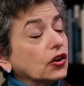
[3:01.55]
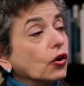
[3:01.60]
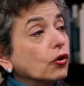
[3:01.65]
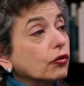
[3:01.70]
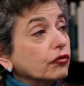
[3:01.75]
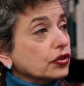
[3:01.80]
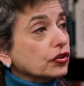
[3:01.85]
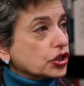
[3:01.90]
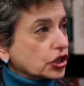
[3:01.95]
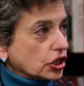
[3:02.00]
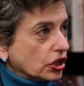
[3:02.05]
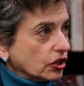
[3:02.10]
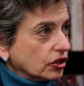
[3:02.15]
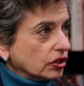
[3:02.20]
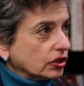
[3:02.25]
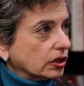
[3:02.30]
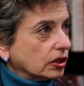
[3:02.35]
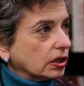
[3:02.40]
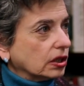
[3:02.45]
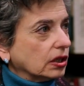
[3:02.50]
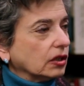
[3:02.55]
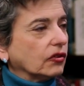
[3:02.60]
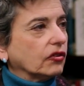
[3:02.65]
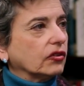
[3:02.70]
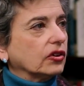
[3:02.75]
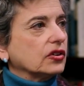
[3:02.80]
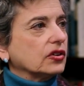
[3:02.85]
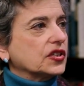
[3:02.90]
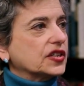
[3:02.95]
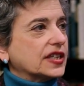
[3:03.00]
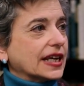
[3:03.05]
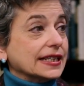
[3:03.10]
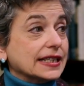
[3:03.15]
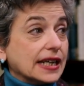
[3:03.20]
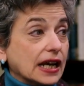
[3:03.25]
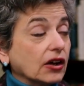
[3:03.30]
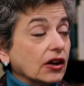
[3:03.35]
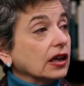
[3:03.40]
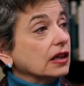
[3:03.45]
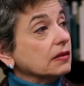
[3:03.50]
overturned the
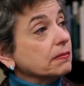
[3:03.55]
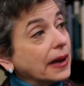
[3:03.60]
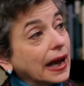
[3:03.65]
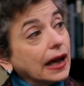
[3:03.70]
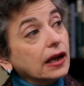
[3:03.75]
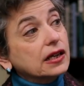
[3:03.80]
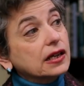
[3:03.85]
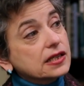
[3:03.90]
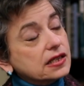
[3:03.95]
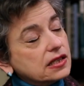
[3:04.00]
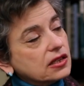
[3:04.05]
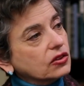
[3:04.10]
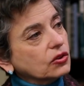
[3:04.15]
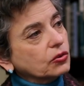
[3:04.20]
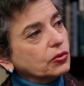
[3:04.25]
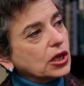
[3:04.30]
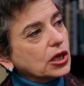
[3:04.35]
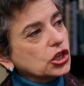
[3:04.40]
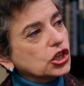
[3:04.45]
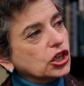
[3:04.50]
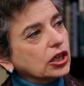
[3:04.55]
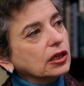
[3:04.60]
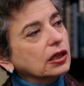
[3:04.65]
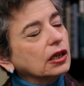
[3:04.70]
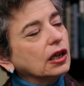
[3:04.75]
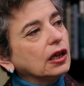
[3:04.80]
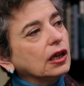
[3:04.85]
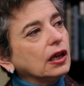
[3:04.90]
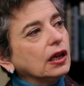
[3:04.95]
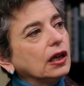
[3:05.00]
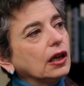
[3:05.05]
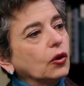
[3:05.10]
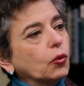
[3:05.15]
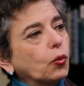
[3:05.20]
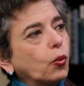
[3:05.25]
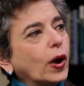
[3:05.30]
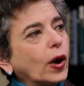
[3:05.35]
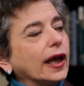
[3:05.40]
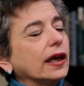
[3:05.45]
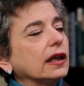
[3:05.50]
sectarian balance in the region
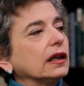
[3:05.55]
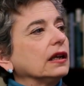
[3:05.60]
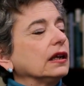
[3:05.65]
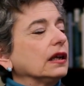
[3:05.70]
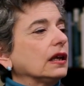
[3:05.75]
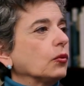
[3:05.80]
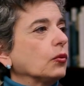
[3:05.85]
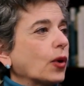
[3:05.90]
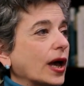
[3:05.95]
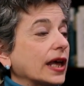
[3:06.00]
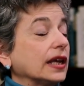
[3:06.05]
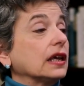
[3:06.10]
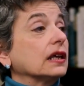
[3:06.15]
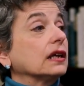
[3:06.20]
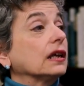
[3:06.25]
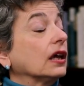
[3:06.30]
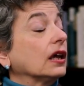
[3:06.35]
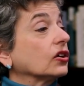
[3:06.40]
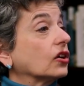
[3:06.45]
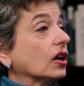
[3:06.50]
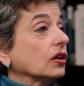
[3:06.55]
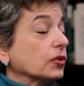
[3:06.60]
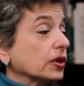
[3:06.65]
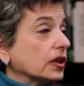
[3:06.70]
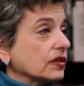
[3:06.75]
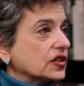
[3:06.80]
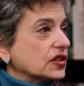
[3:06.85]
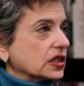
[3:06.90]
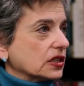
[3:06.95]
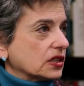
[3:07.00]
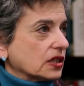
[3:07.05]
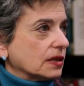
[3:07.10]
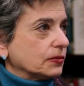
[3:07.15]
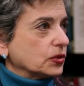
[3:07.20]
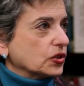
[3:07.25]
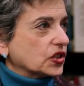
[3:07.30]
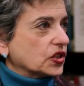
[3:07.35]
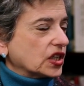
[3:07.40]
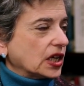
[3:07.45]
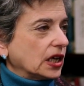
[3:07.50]
when he went in and got rid of Saddam
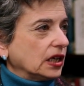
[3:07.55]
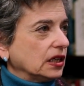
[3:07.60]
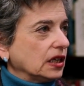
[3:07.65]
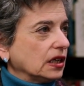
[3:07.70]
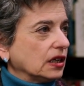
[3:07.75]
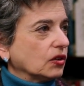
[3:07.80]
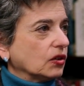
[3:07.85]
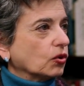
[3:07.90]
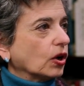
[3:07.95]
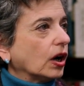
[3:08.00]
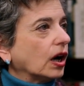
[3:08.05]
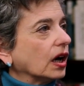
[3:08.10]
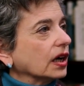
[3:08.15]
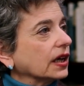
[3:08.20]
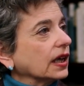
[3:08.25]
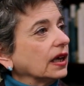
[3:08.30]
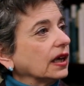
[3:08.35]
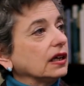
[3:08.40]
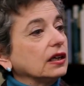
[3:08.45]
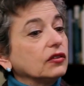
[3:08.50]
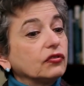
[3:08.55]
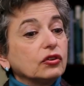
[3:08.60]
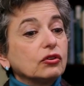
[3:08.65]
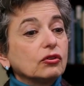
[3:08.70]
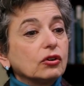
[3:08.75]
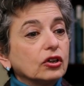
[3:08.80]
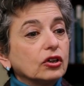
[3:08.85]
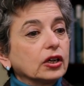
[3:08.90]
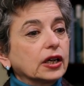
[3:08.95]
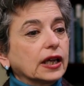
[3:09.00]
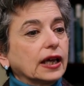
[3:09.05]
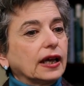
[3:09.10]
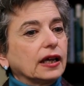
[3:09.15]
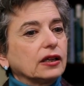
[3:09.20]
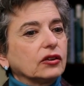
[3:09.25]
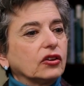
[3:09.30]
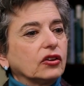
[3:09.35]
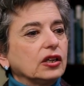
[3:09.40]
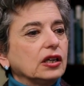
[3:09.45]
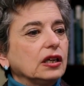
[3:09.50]
Hussein in Iraq. And if you look
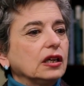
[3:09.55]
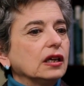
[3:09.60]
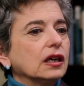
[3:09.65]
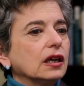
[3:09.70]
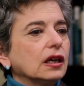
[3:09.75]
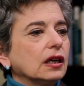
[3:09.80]
at the